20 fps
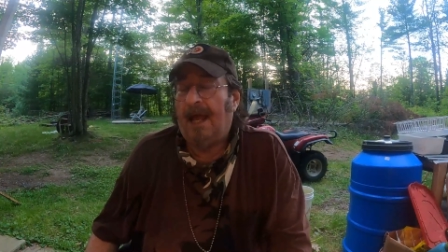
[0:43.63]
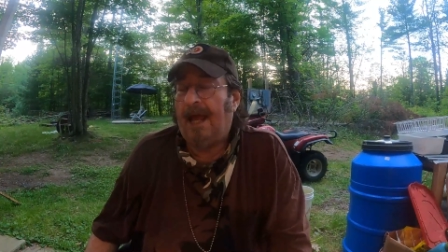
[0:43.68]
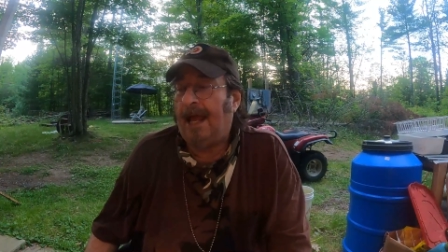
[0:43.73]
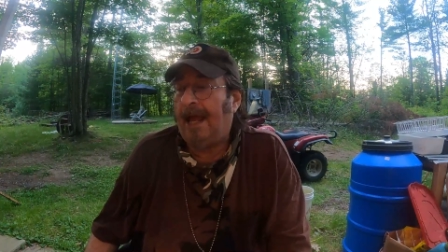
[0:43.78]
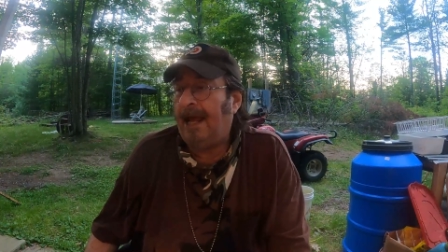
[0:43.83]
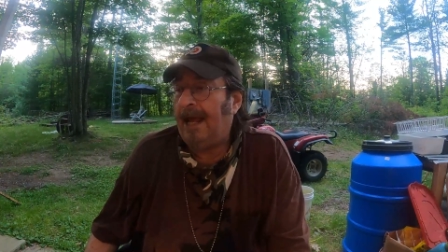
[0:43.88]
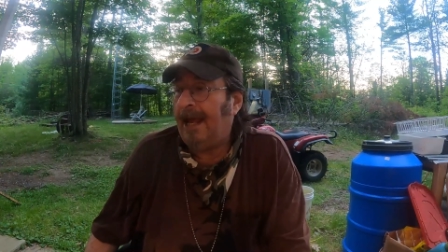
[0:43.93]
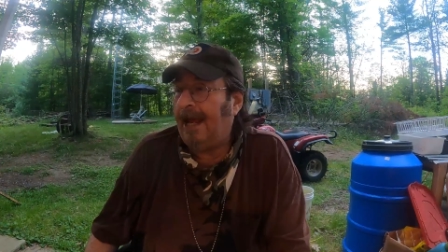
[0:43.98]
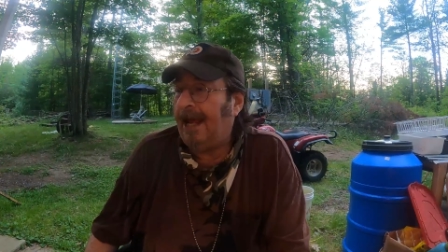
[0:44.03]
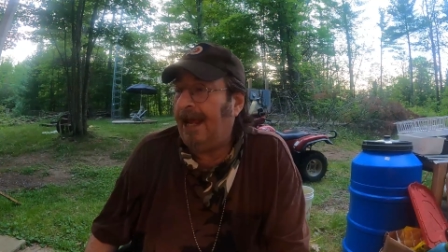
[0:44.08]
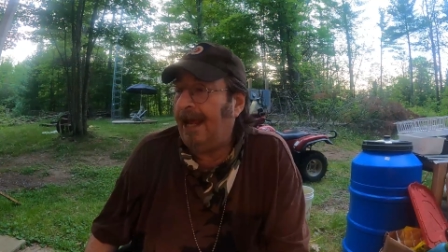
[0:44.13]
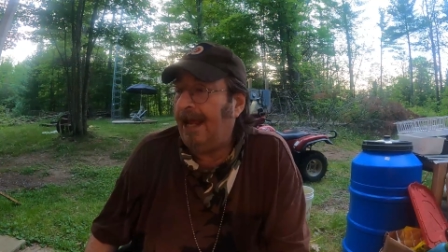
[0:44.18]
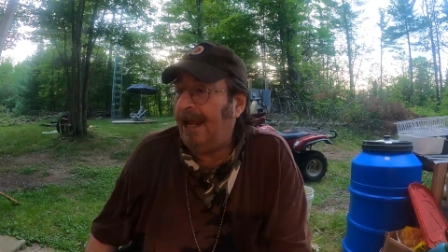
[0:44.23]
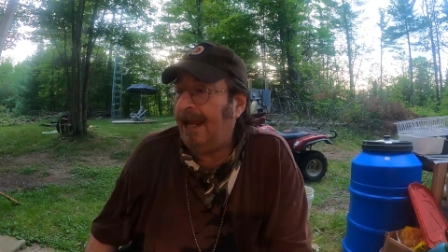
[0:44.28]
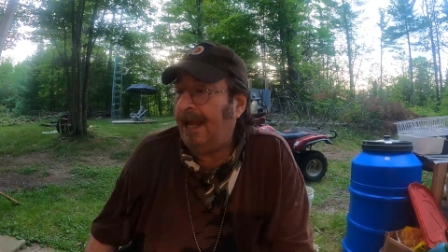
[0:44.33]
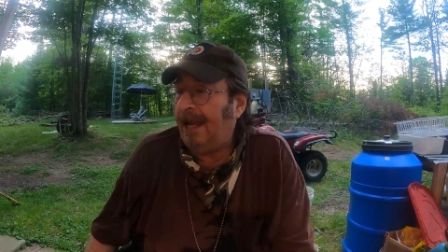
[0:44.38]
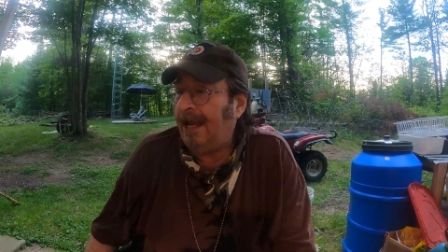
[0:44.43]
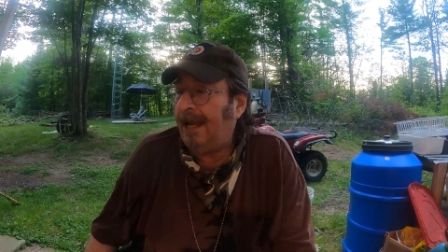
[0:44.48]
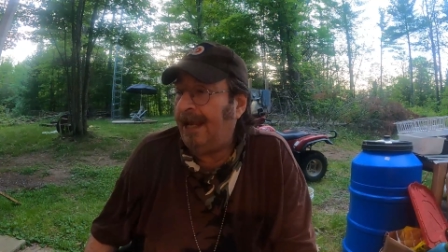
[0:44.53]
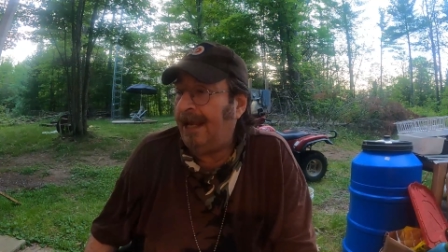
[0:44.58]

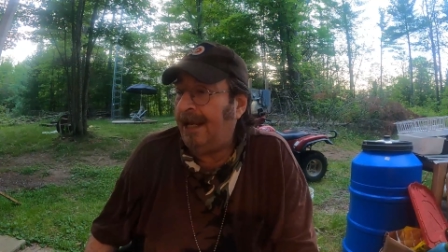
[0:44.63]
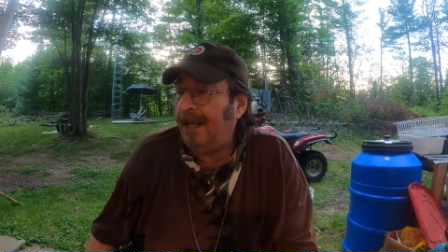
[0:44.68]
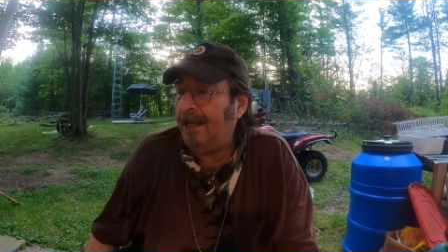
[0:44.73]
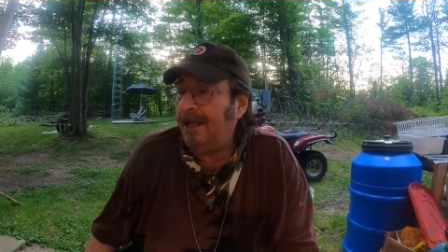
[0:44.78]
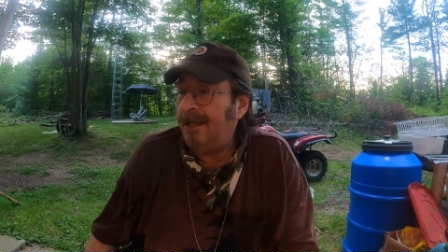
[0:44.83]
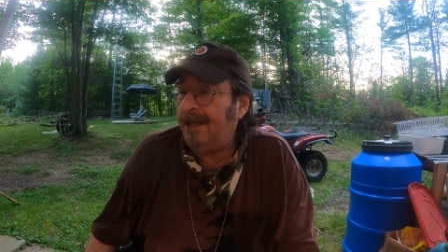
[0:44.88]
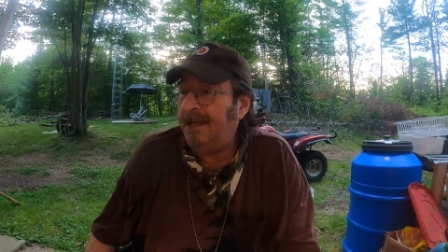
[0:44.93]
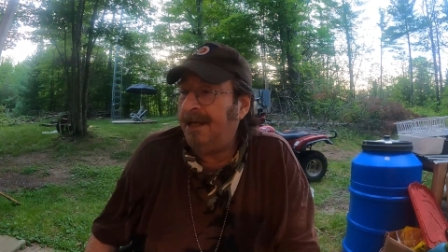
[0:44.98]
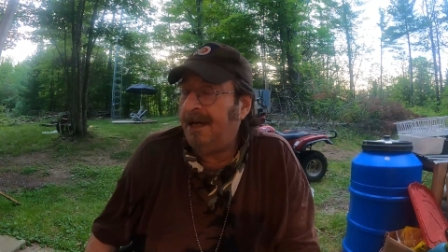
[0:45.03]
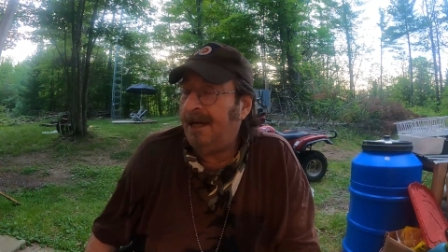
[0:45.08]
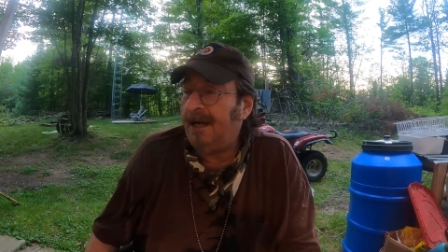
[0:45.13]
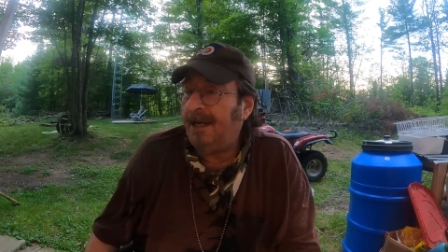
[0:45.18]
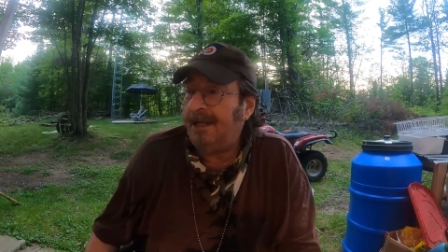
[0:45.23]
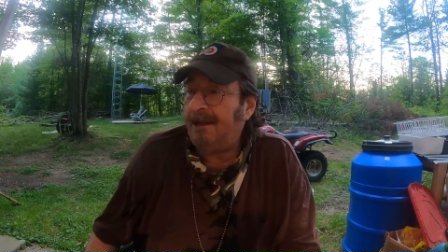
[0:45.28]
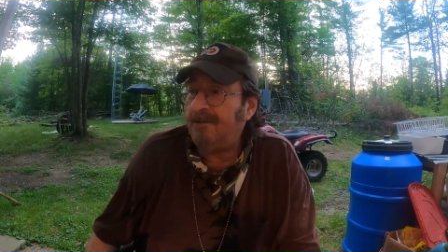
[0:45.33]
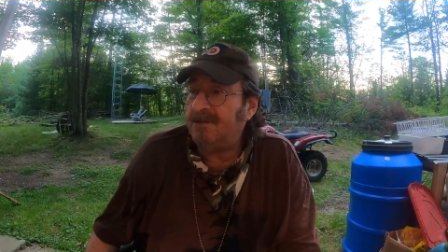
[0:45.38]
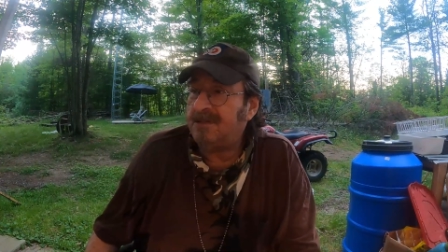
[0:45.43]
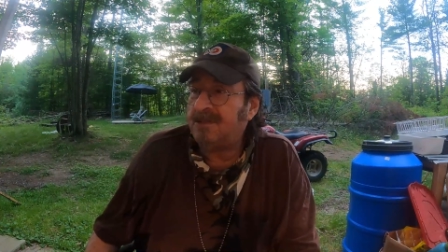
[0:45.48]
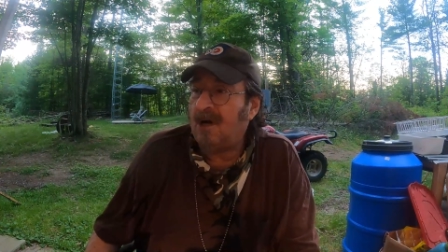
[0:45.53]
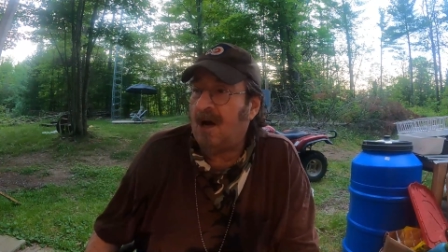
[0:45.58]
And uh,
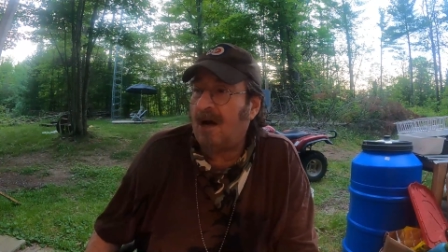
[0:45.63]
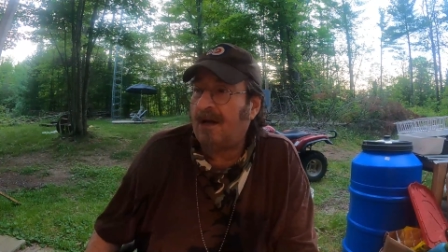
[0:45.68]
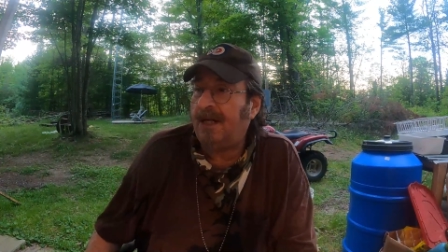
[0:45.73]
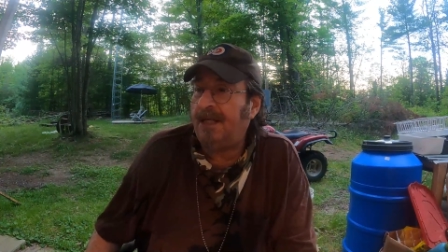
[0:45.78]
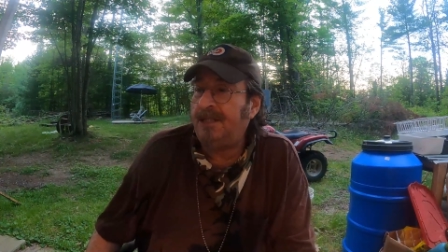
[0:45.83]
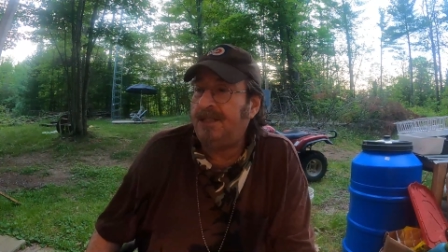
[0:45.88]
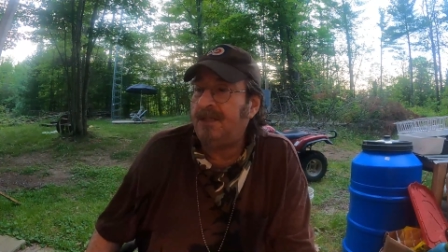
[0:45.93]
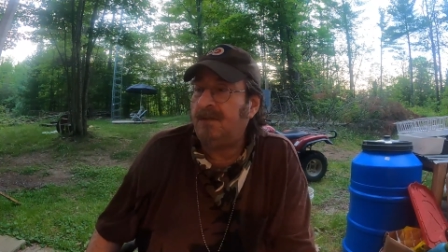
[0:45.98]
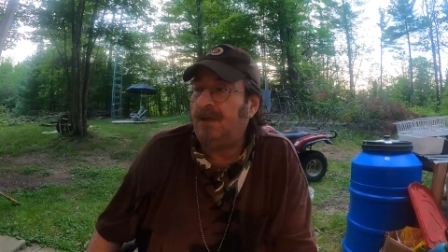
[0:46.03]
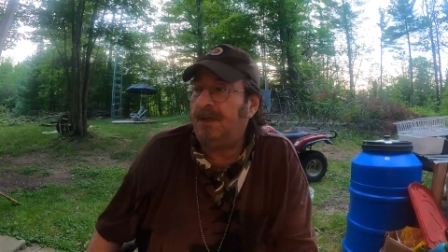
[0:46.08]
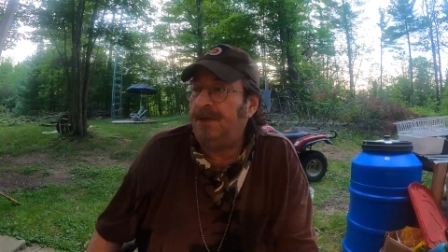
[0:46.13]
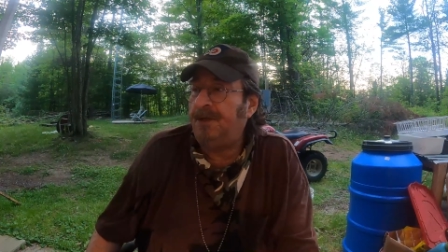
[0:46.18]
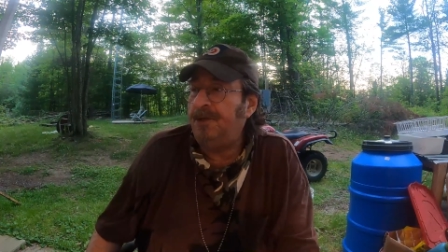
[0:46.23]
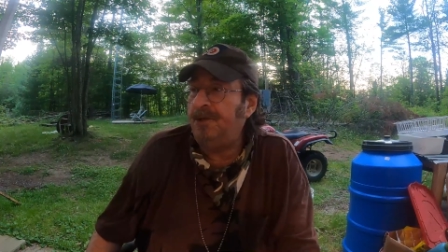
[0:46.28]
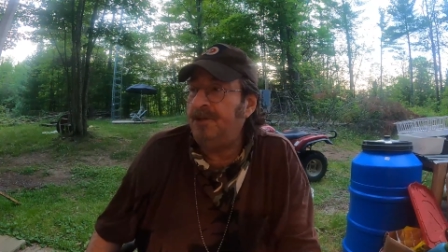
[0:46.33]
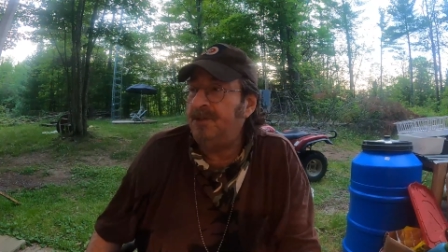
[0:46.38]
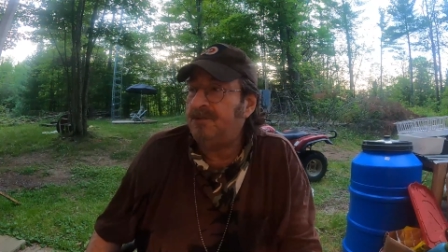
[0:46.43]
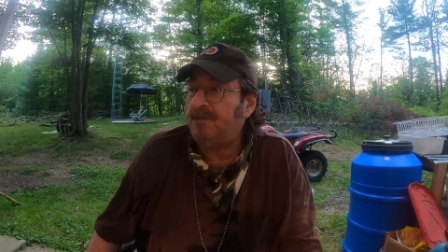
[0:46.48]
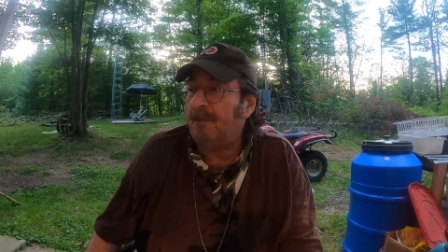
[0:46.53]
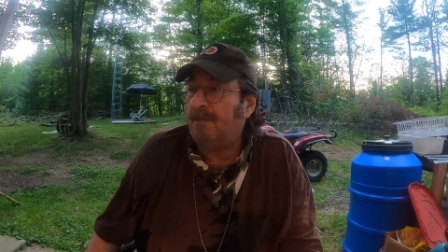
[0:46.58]
he was talking to a
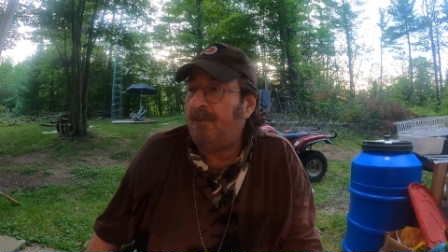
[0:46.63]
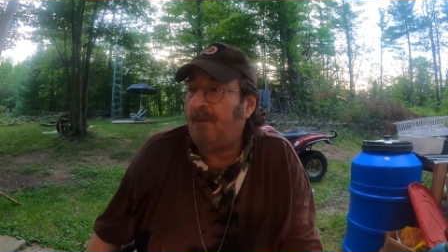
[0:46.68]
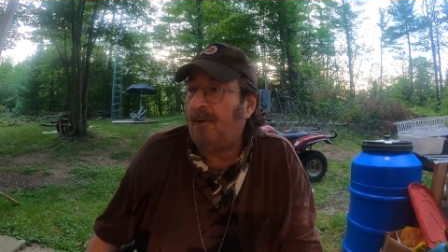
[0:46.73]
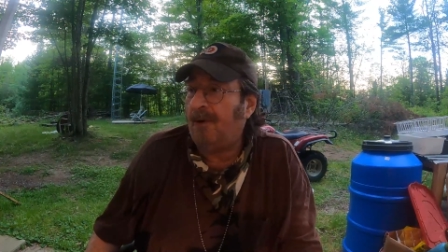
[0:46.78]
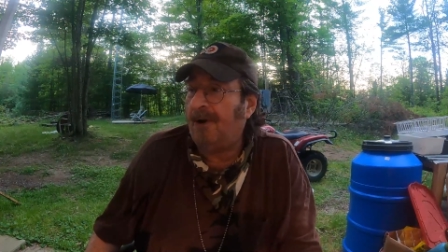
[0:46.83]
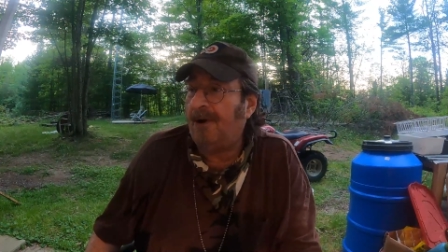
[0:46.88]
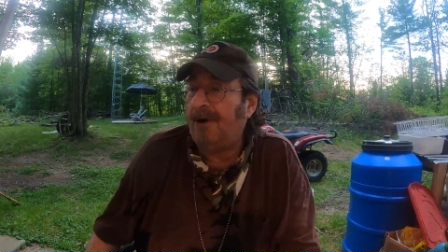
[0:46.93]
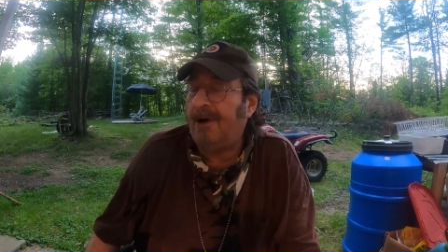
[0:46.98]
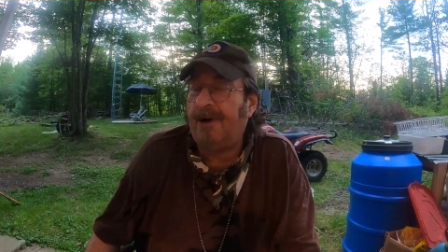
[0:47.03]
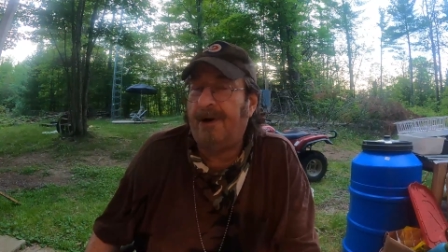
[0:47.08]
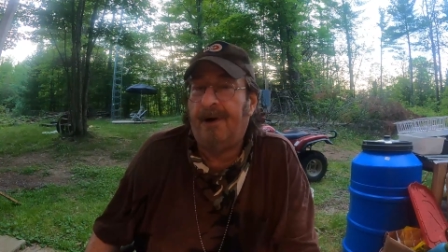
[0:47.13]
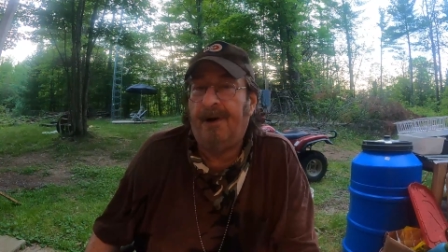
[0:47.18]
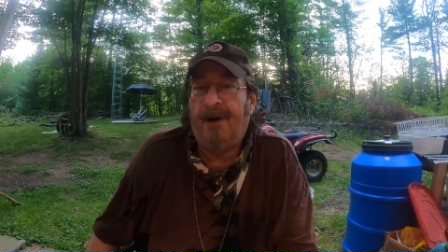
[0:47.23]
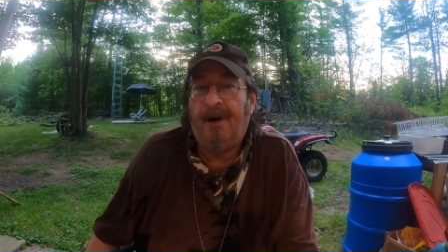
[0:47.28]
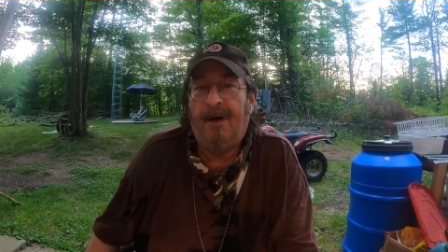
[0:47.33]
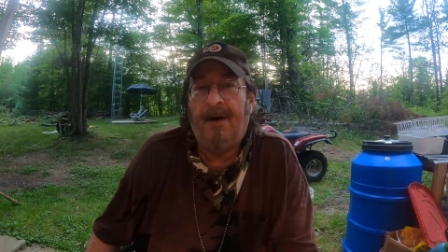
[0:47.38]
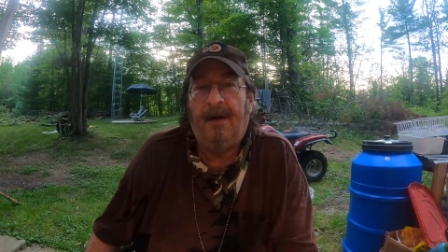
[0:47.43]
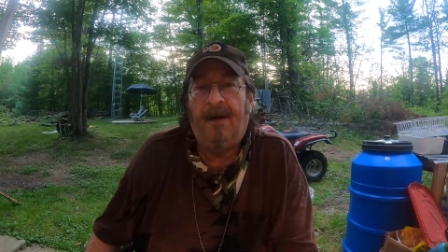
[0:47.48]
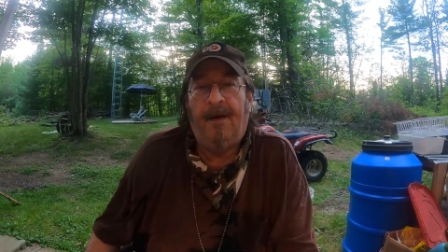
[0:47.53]
news reporter,